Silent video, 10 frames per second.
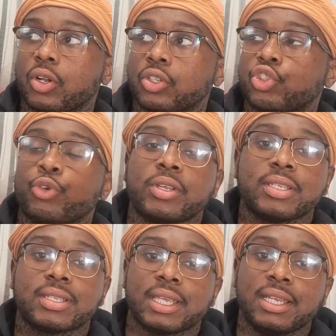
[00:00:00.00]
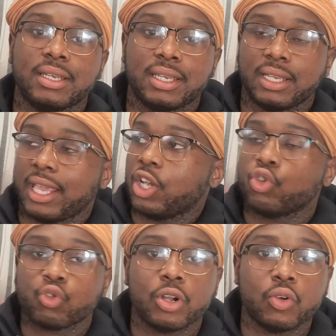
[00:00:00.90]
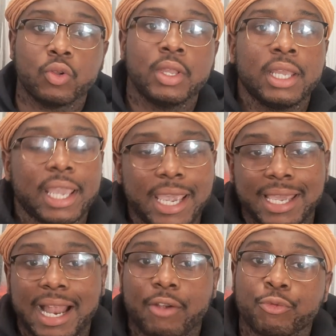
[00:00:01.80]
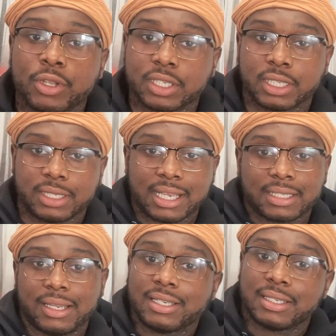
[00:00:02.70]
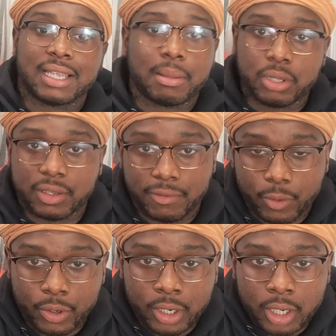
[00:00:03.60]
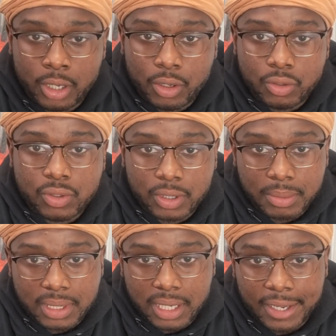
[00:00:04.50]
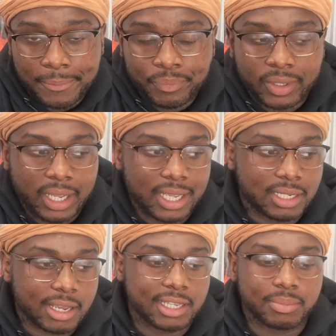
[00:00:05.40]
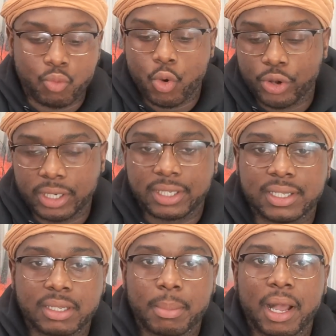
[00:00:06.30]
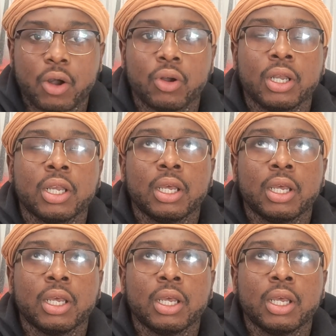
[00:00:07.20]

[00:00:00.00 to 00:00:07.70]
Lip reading: transcend and grow and I reach the destinations that I'm looking for. You see what I'm saying? It's more than just about